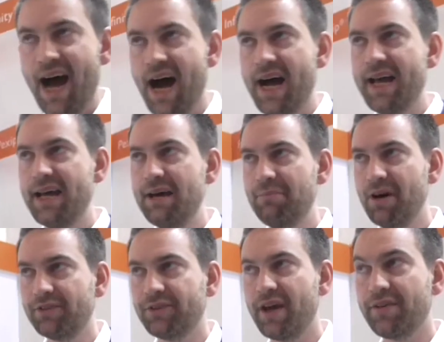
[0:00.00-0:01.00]
I
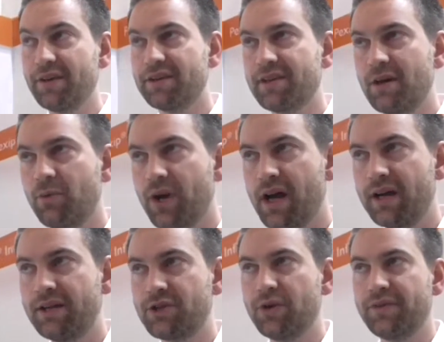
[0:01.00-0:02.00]
must say that uh, when
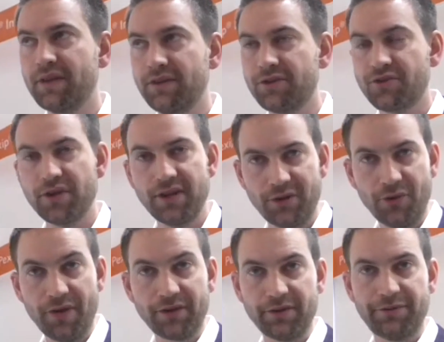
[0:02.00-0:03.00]
I joined the industry in
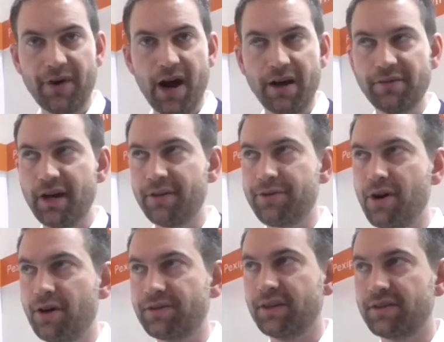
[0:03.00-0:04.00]
2005, I
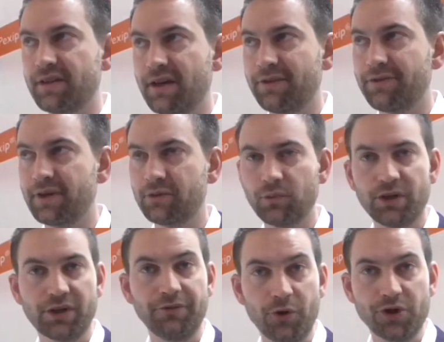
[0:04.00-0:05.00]
thought that uh, things
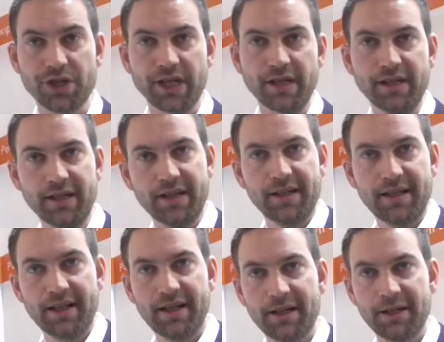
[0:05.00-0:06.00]
were converging
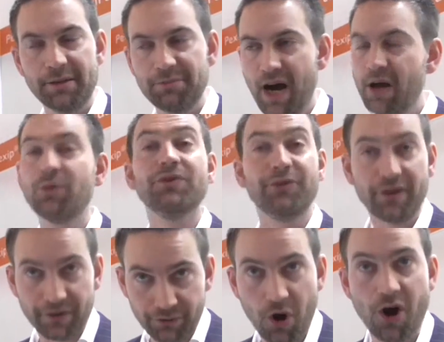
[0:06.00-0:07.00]
uh, I was
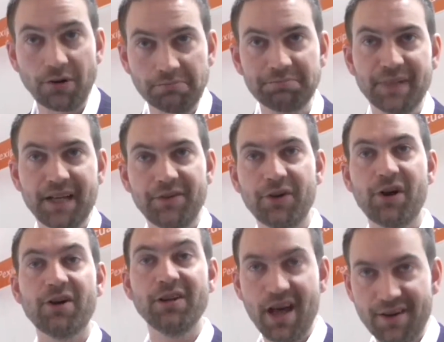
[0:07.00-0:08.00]
very wrong.
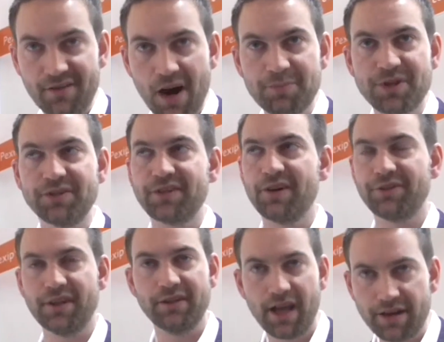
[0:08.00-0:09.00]
There are a lot of options
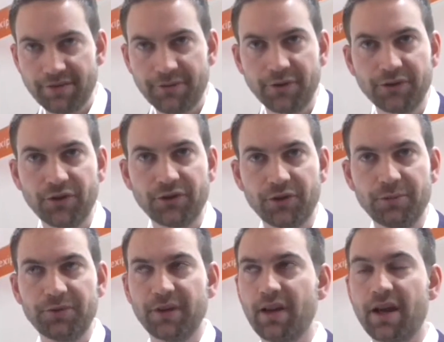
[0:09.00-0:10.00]
out there, a lot of different
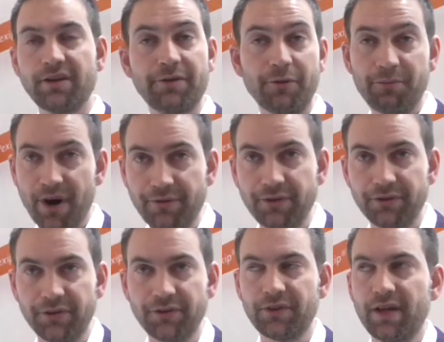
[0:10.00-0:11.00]
systems, and a lot of different
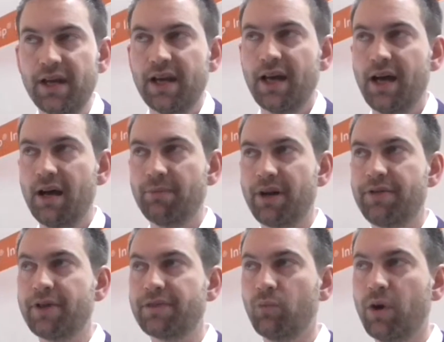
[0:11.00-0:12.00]
preferences. Uh, but
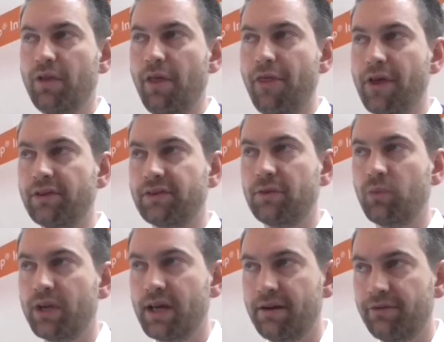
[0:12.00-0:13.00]
I think that one of the things
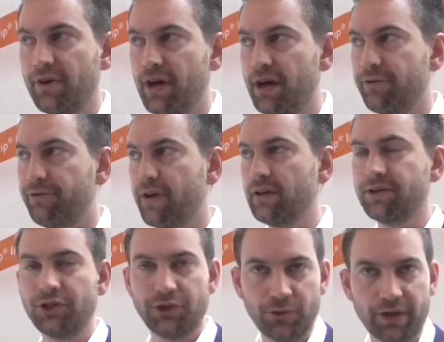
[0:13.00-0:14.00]
that we have uh,
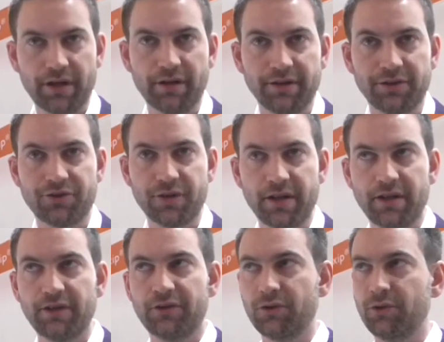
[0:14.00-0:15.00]
failed to do in our industry
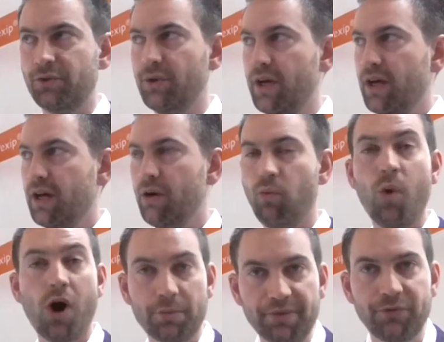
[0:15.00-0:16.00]
is to uh,
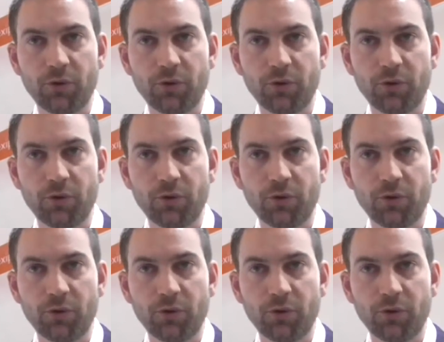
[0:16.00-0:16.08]
walk